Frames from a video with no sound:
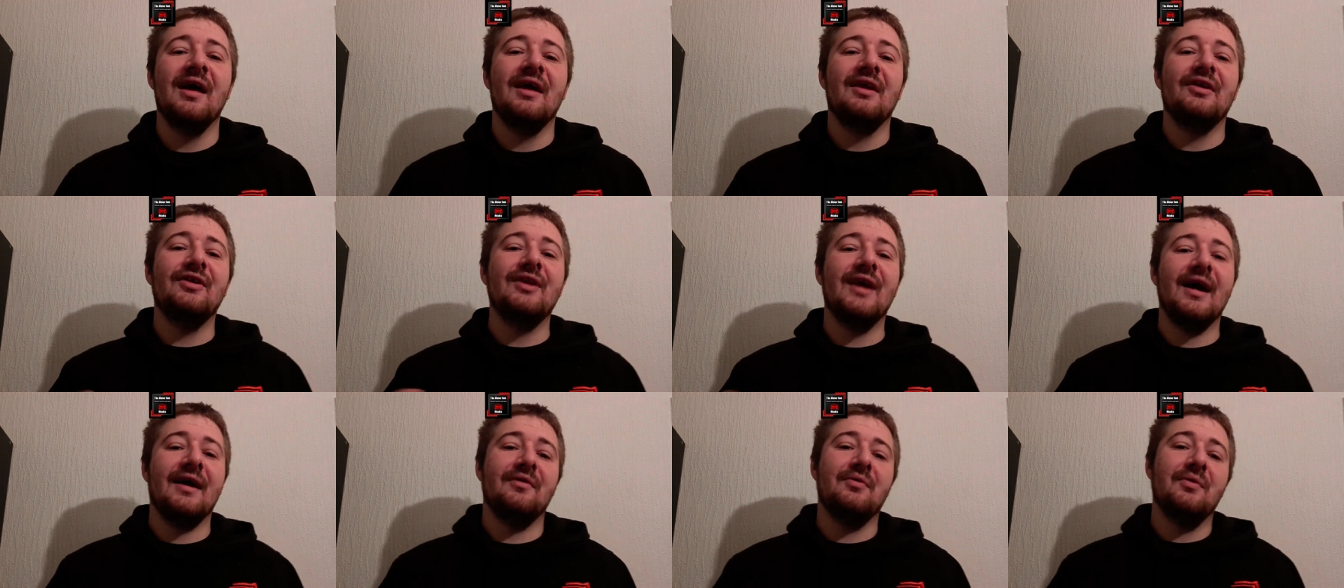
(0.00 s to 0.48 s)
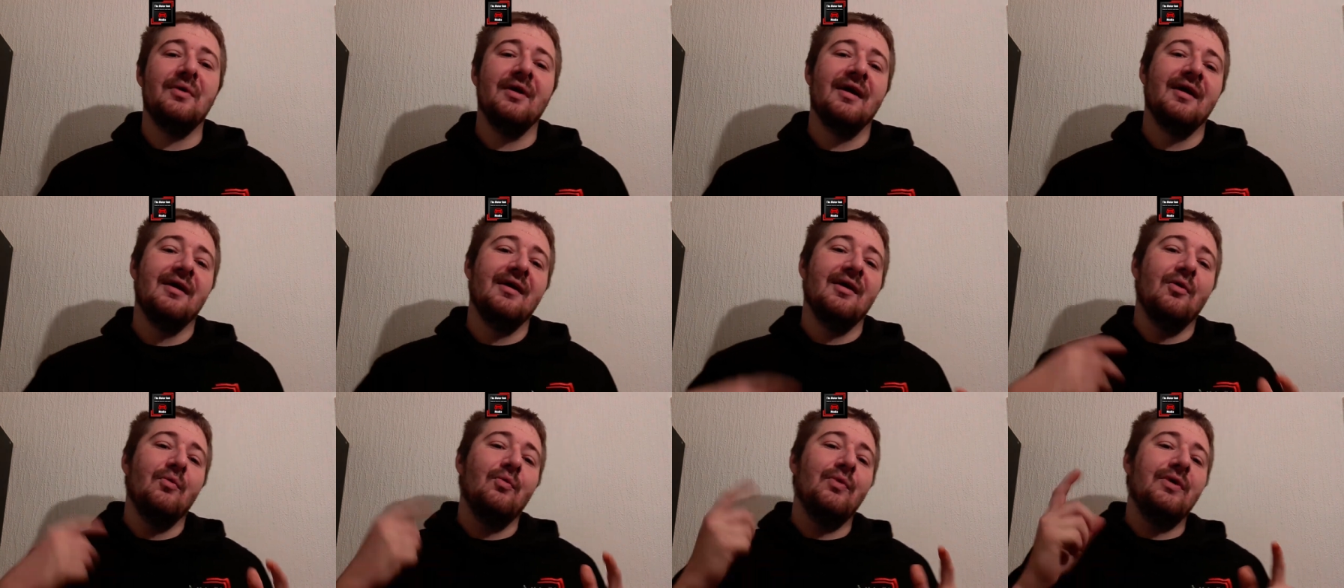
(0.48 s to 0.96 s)
Now,
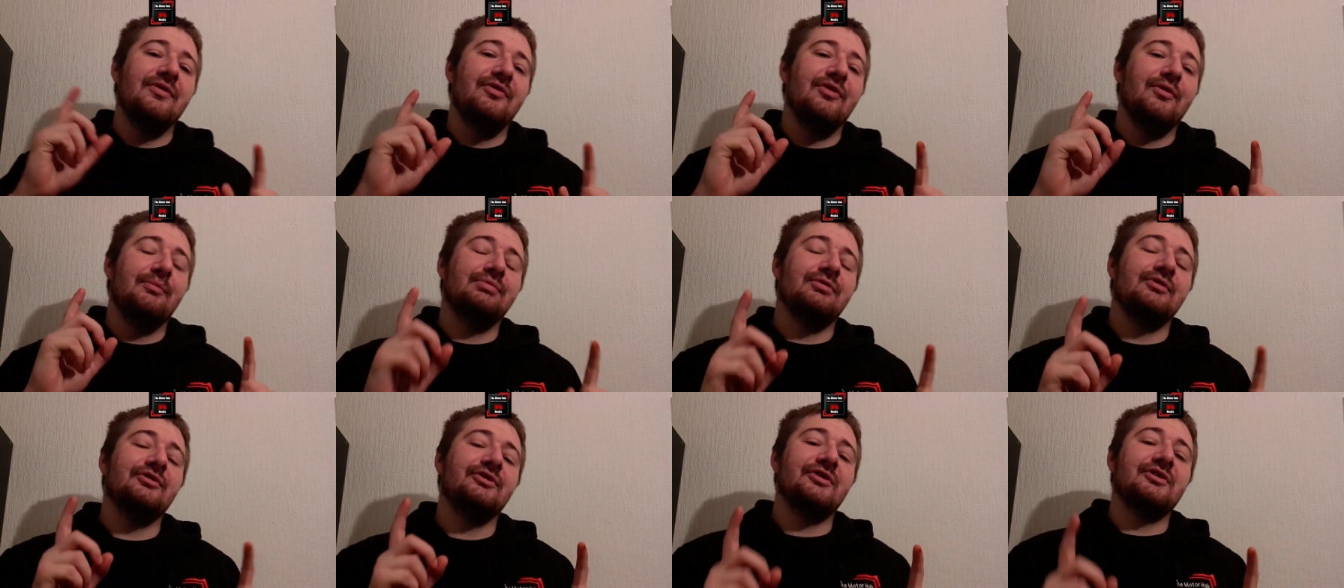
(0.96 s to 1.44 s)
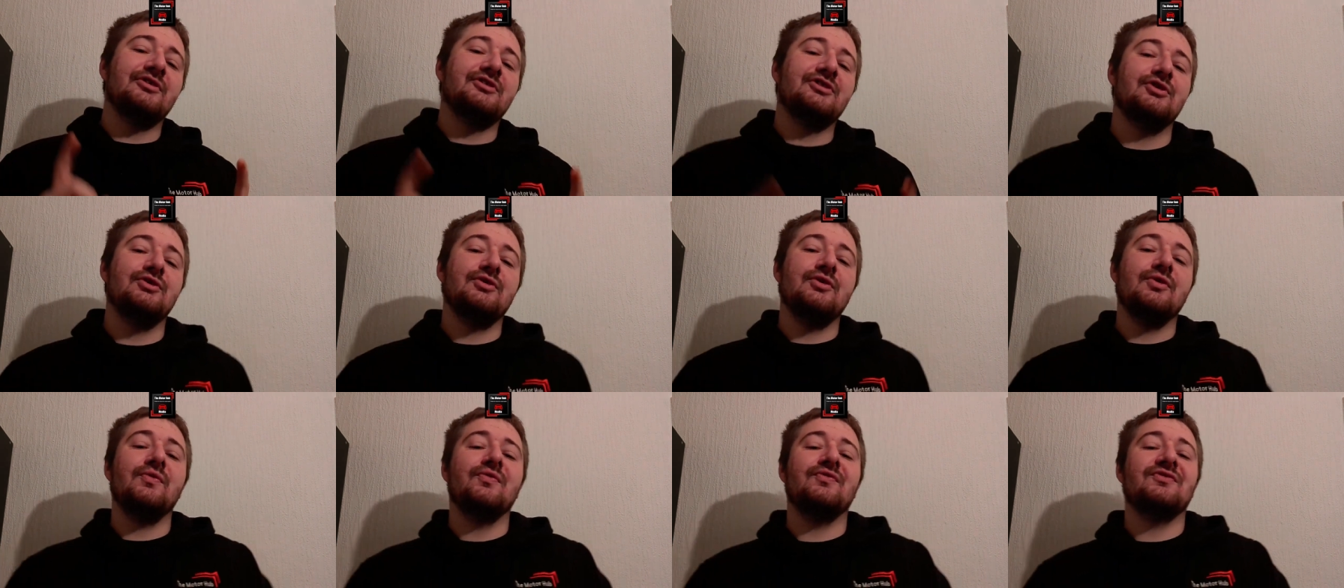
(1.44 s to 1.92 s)
with the products that
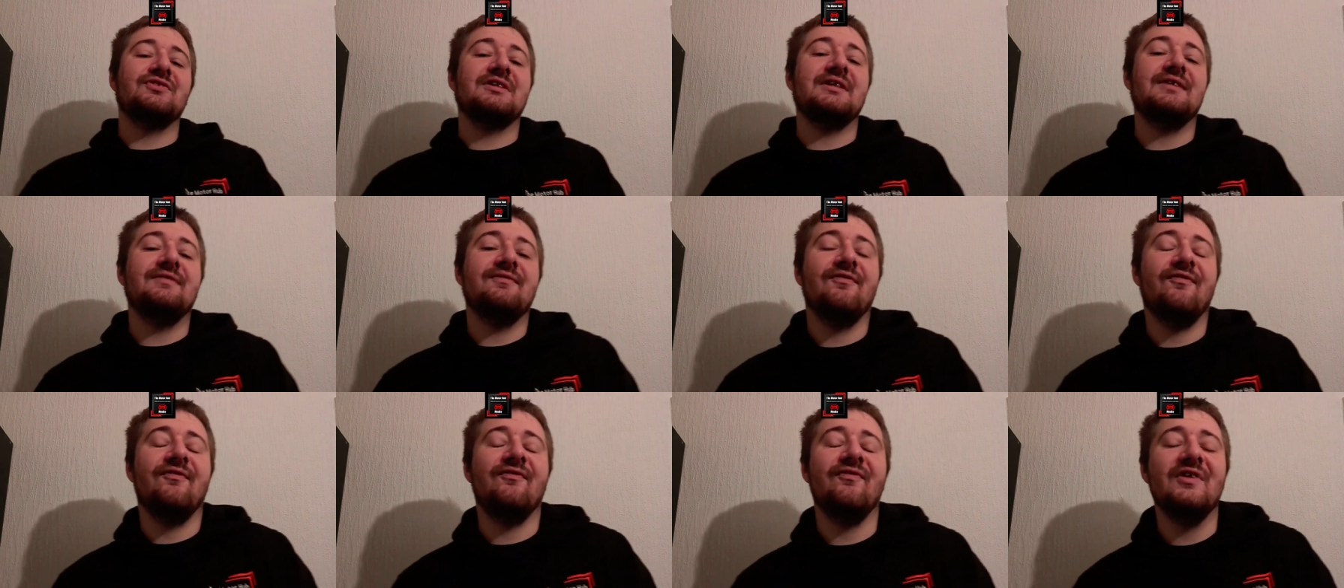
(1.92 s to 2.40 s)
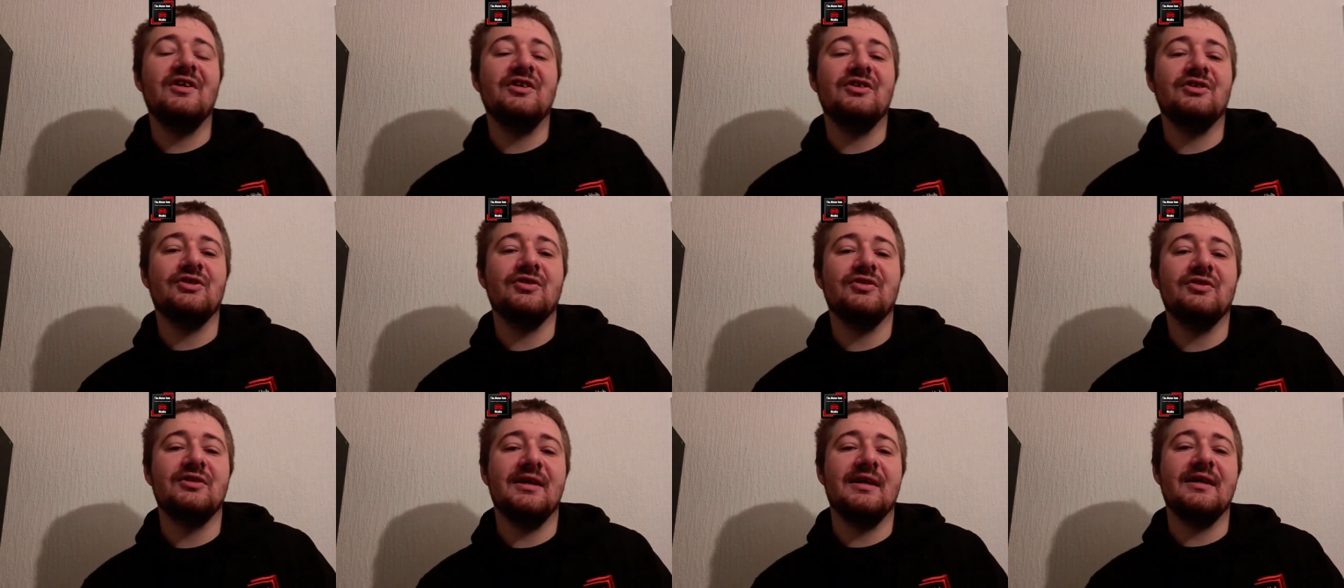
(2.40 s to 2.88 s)
you've seen
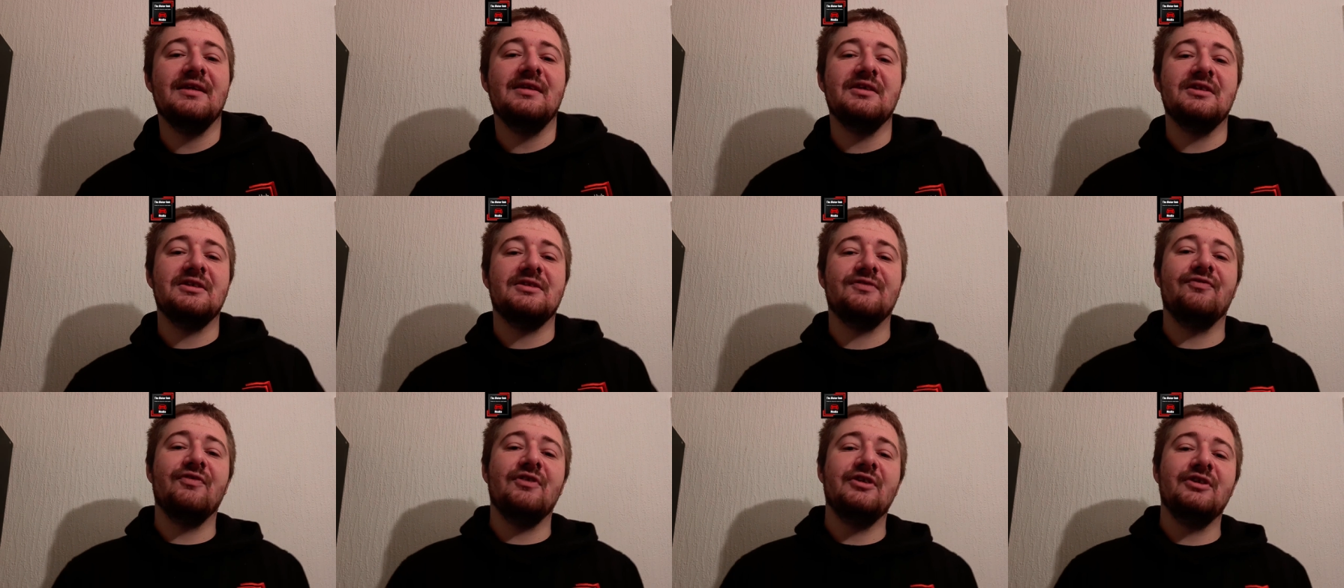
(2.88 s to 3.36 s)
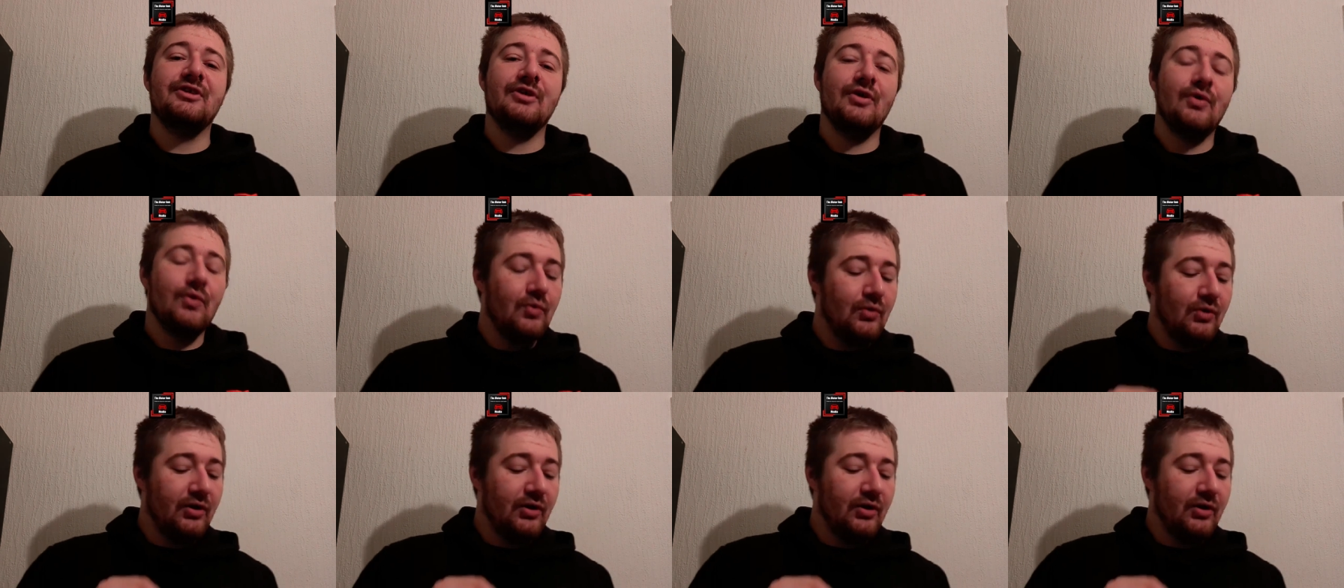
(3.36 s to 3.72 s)
featured in this video,